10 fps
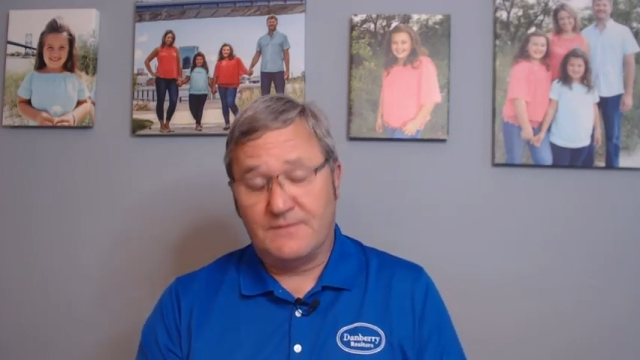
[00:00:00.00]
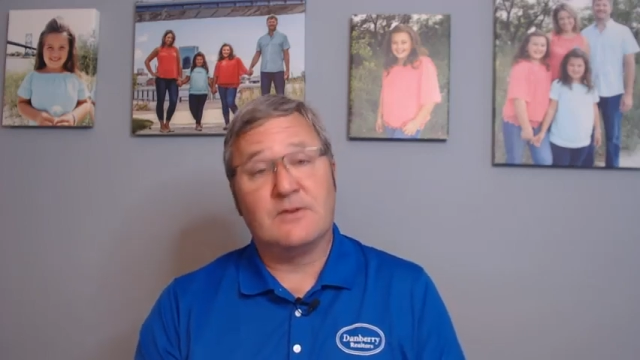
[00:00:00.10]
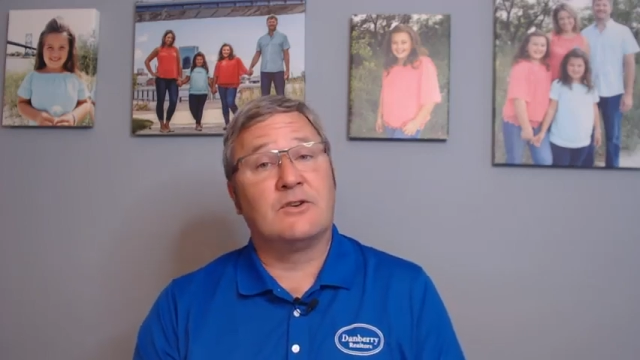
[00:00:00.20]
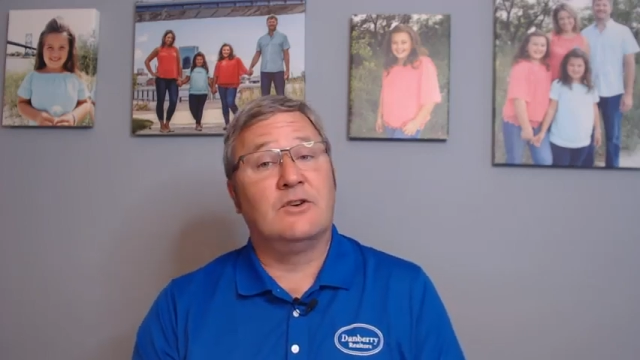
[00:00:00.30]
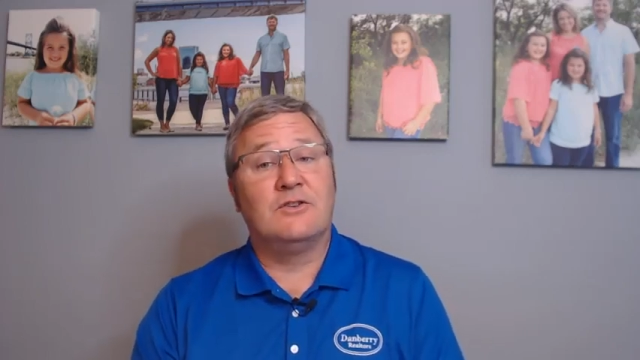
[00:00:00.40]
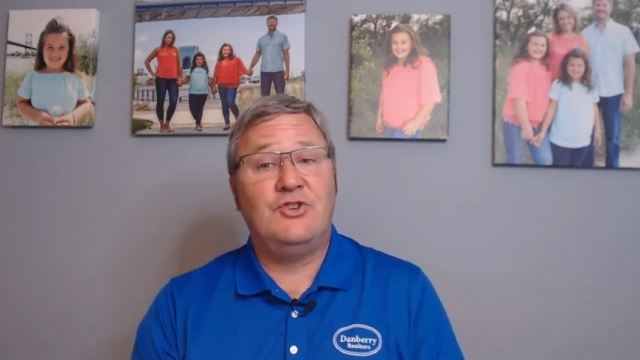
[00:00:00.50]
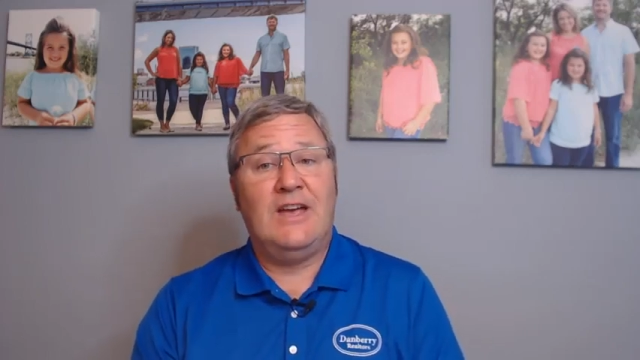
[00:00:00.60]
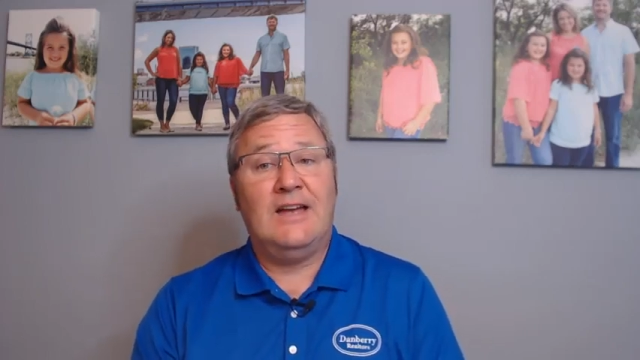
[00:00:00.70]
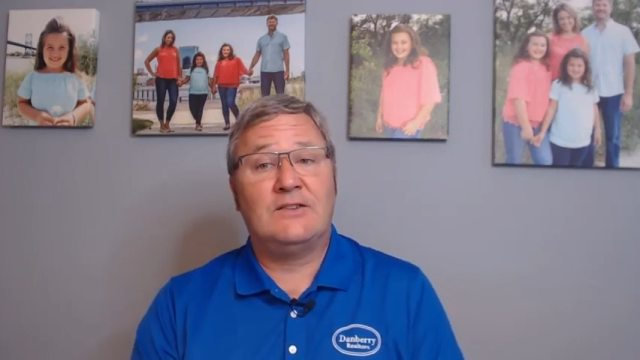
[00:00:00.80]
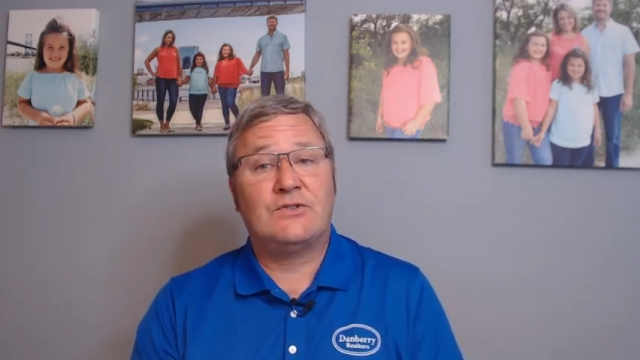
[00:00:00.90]
If there's a good
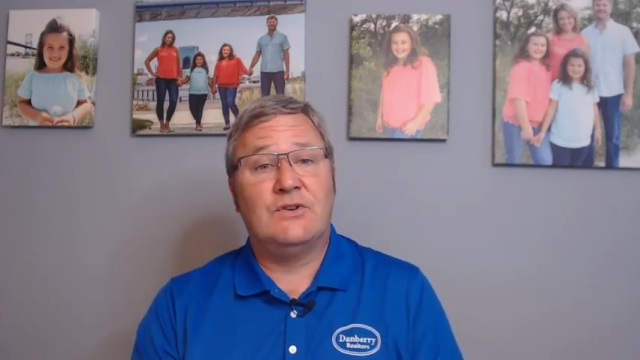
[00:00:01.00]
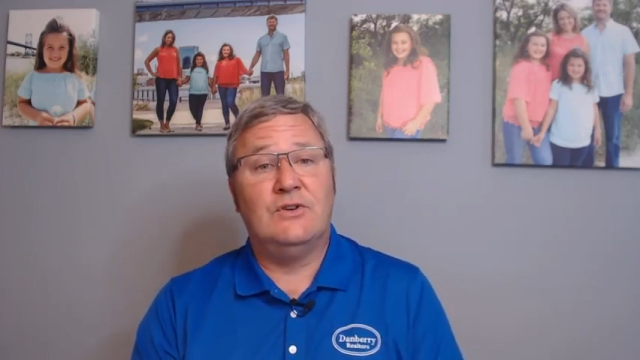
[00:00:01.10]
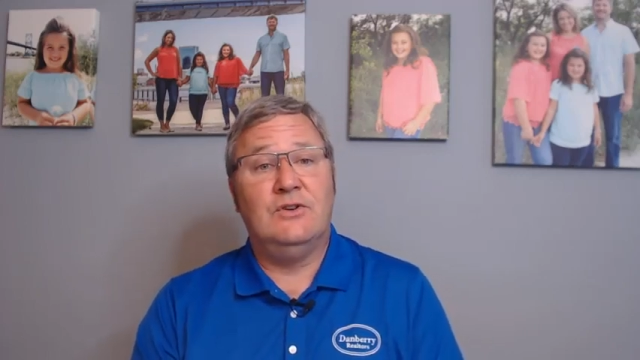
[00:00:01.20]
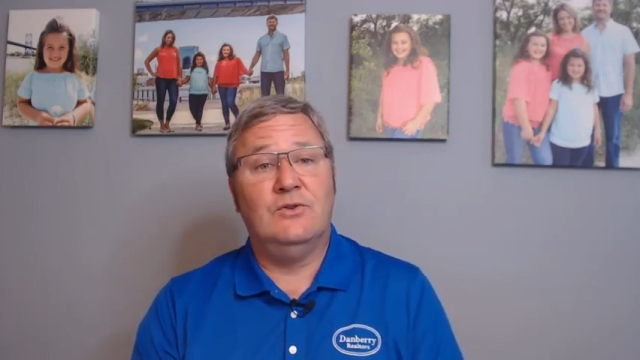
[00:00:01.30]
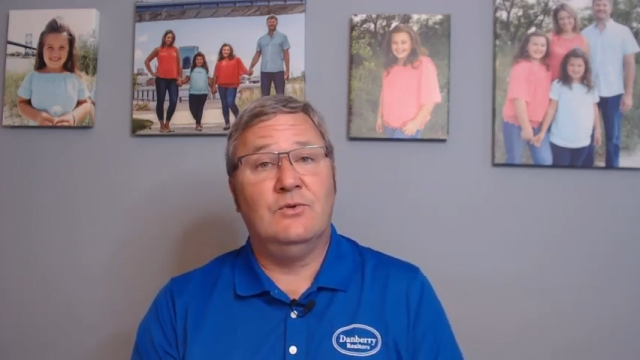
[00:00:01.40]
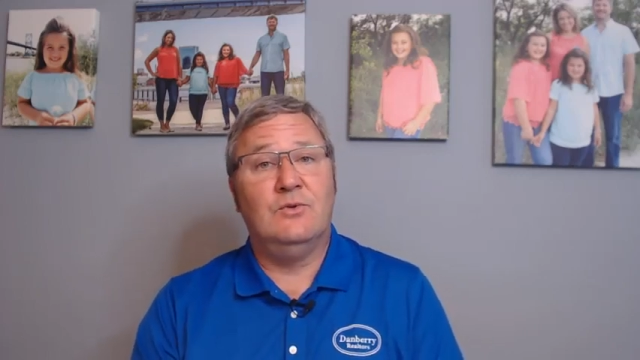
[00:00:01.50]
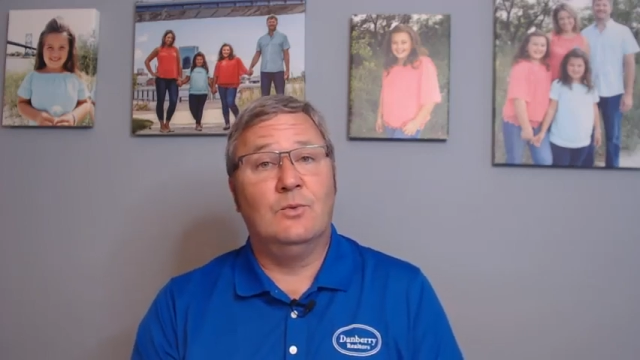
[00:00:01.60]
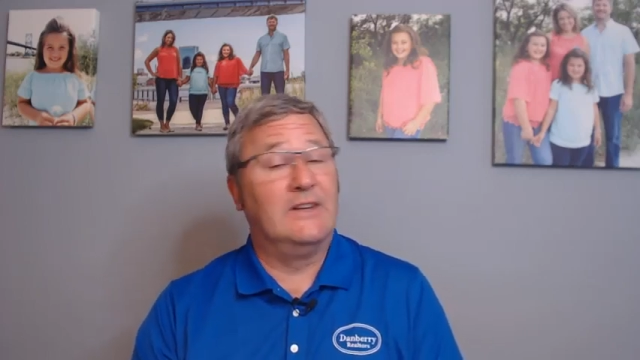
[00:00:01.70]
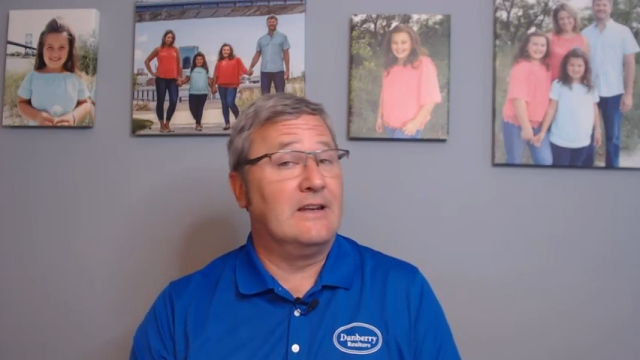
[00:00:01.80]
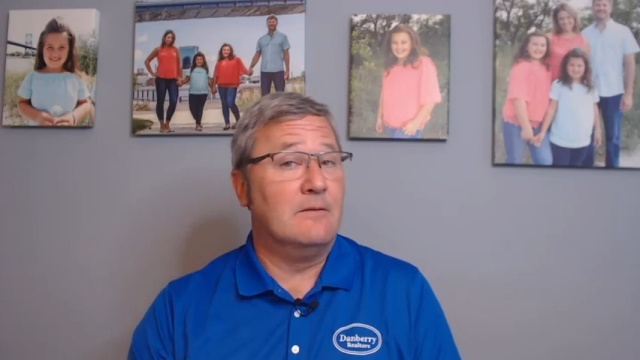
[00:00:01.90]
chance you
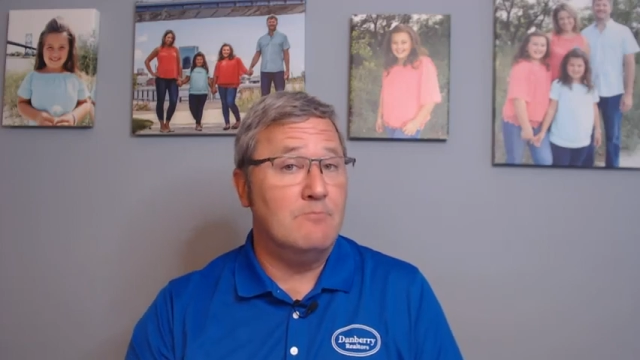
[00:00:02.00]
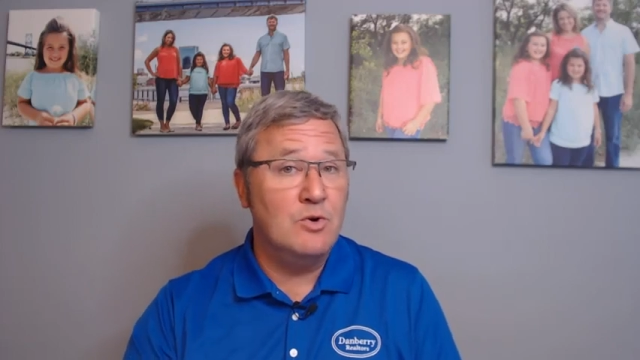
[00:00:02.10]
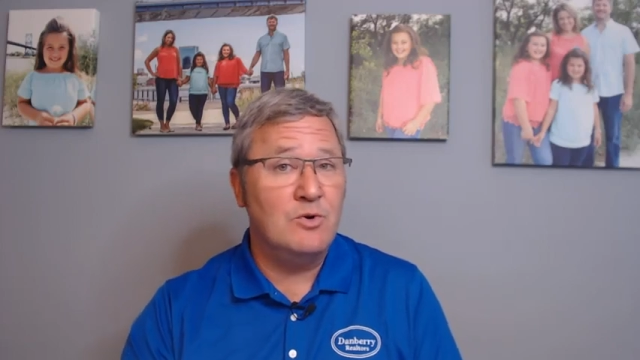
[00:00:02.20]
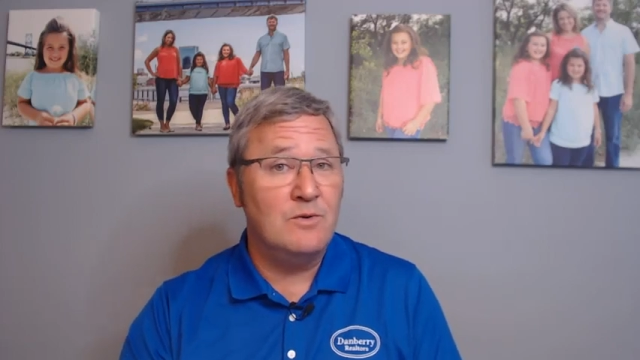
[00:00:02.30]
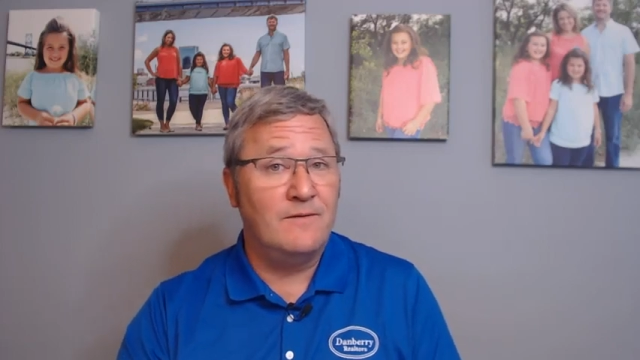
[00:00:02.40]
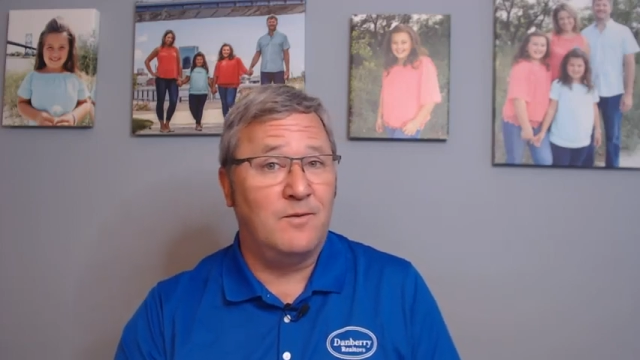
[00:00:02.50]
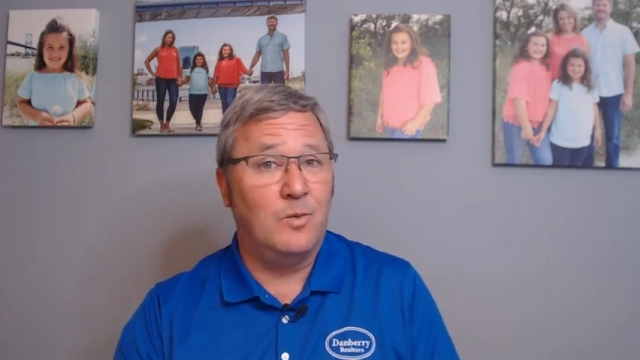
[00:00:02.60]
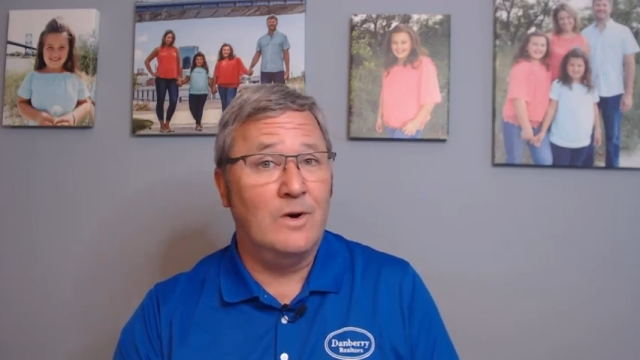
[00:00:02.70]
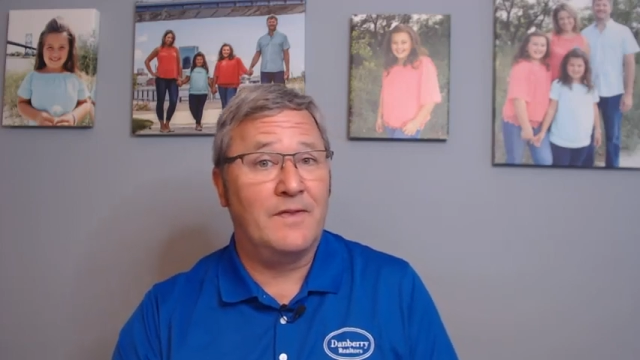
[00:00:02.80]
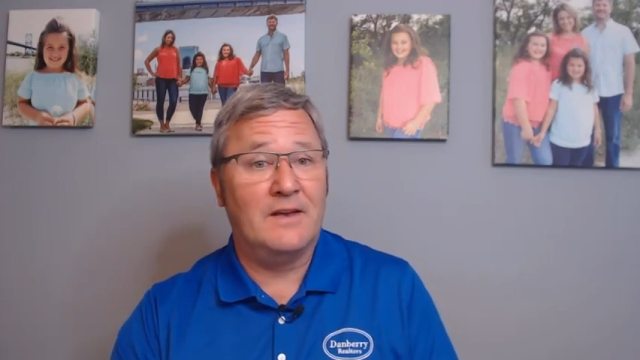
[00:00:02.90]
will need to
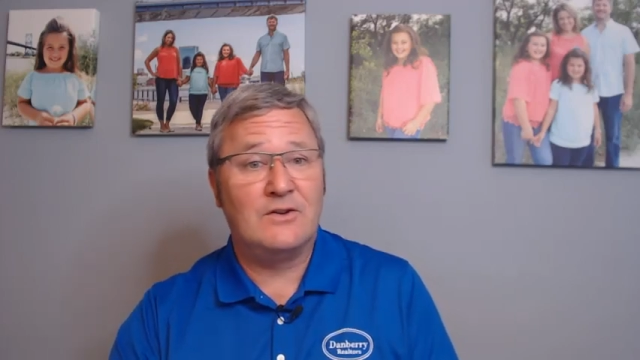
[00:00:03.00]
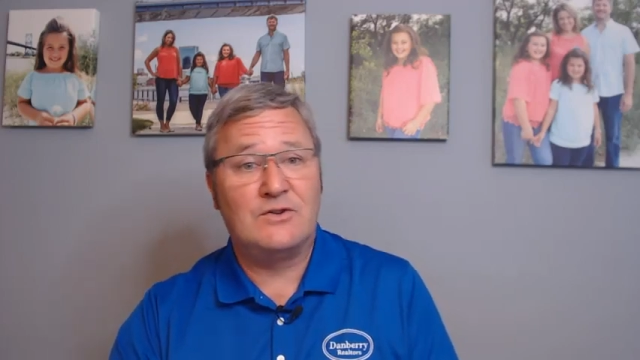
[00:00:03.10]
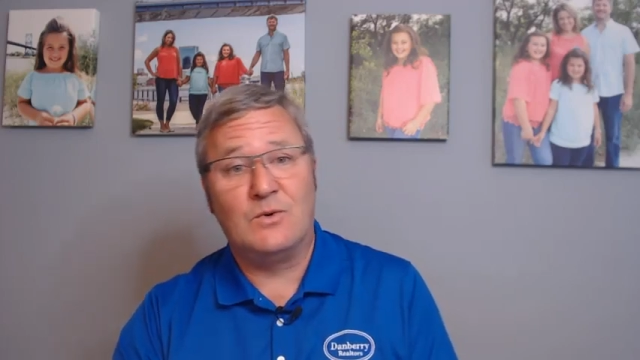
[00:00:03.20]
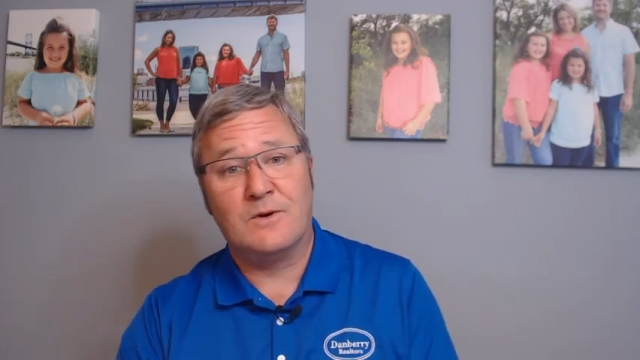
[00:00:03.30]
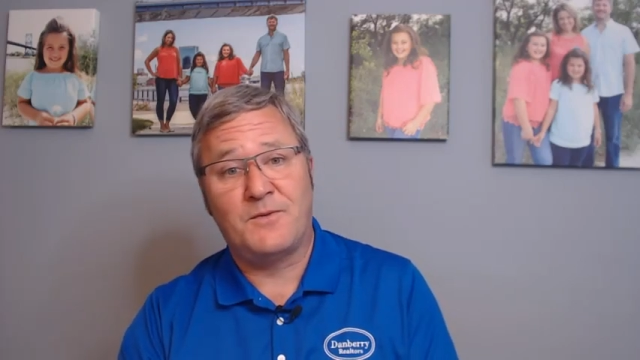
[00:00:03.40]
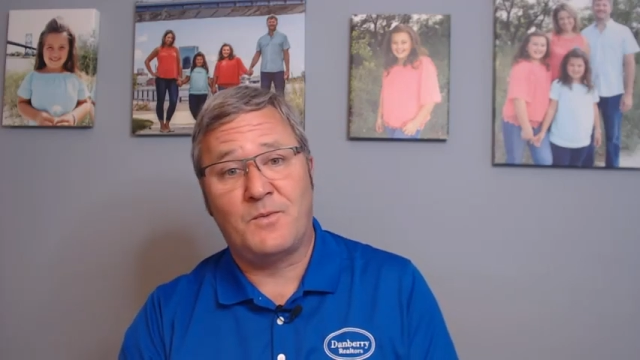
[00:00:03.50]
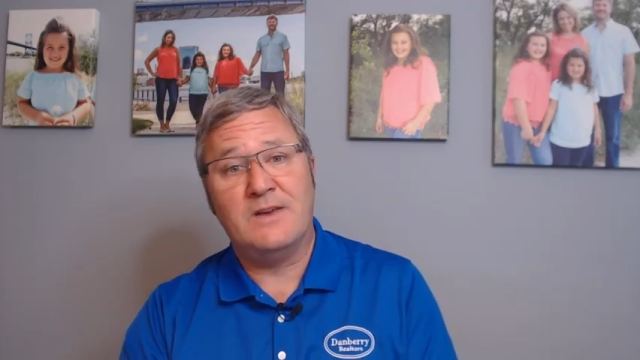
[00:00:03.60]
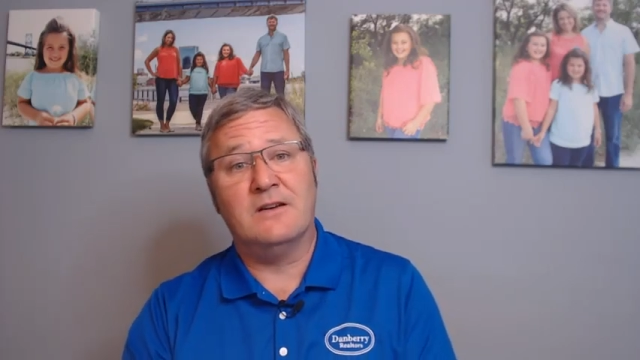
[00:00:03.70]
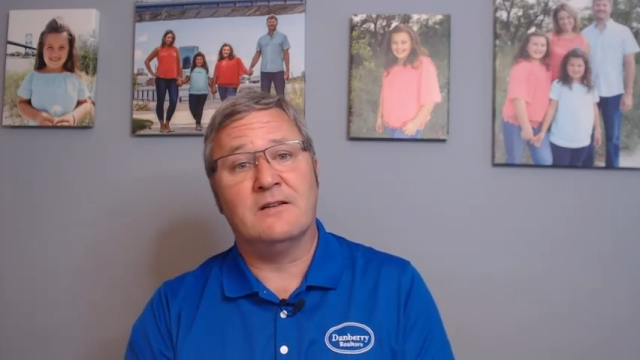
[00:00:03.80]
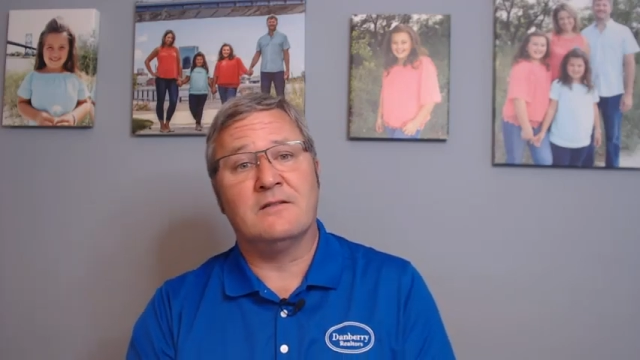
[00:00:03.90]
move within 2 or
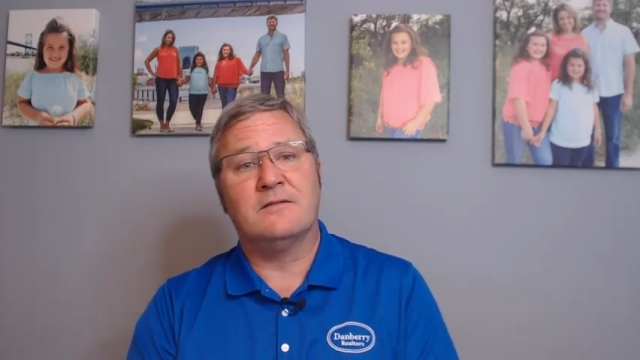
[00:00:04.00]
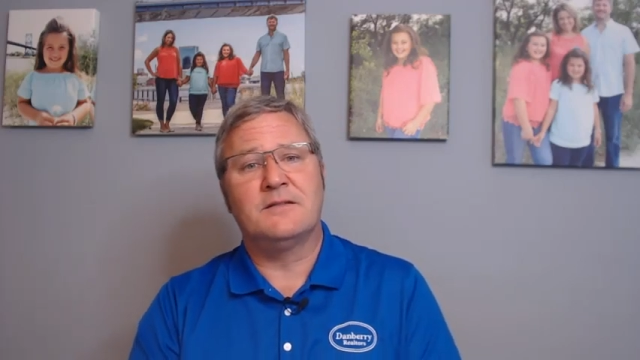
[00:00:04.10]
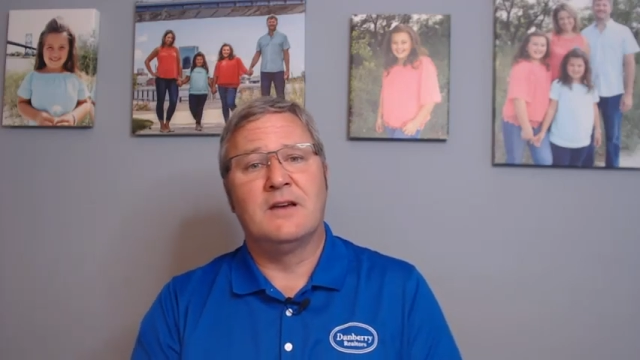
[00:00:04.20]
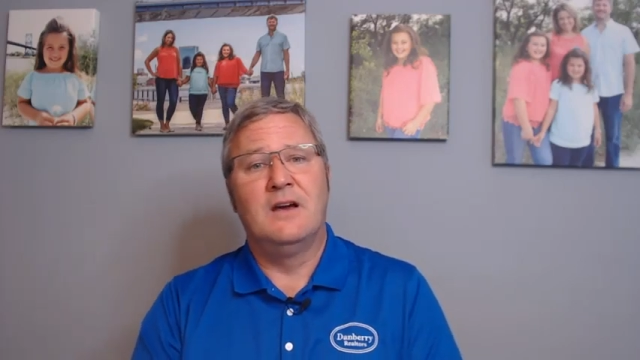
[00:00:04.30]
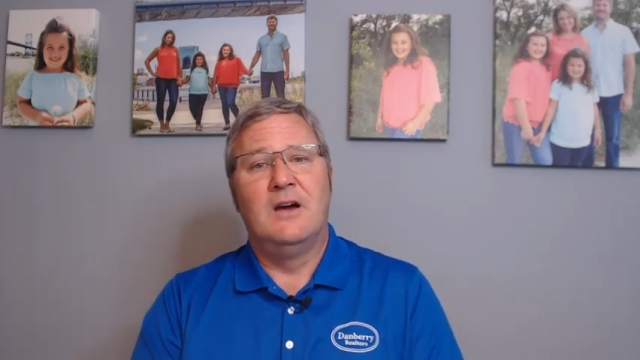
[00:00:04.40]
3 years,